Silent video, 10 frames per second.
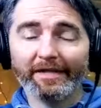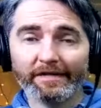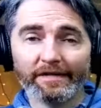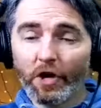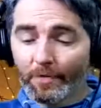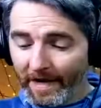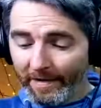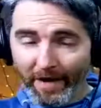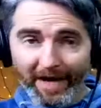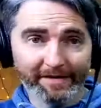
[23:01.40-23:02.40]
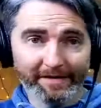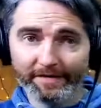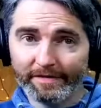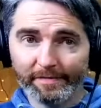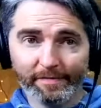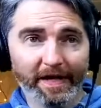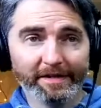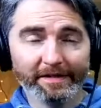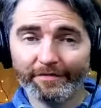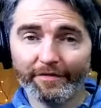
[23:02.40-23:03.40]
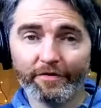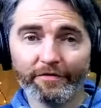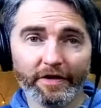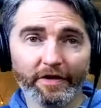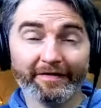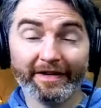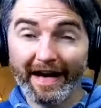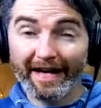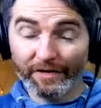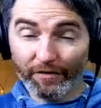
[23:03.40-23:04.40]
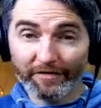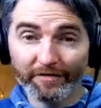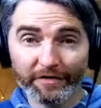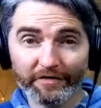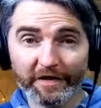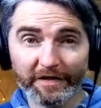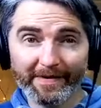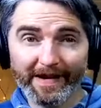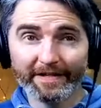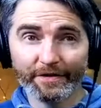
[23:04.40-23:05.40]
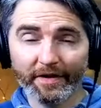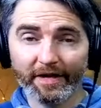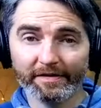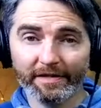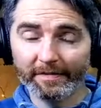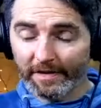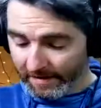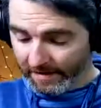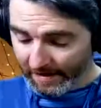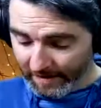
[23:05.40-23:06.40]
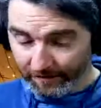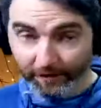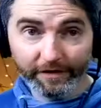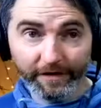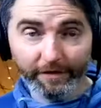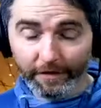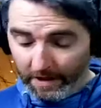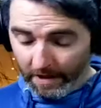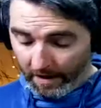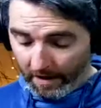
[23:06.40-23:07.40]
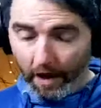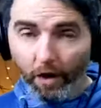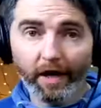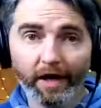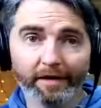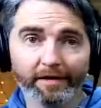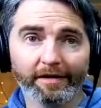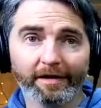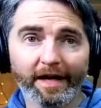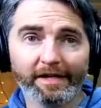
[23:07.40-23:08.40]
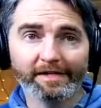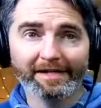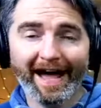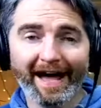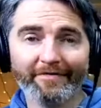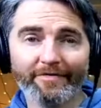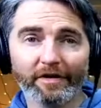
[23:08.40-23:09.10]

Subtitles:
there's no better practice than just playing stuff over and over, and it's great fun if you got a backing track, because that means it's actually fun to do. Okay, let's have a